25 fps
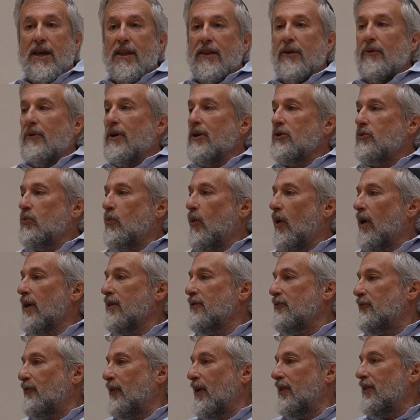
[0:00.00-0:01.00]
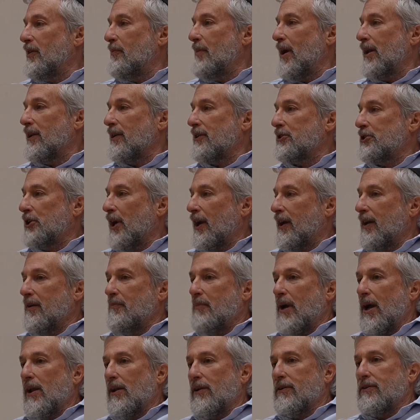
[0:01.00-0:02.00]
there is one fundamental check
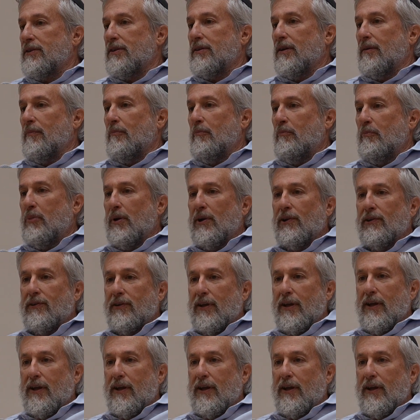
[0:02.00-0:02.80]
and balance built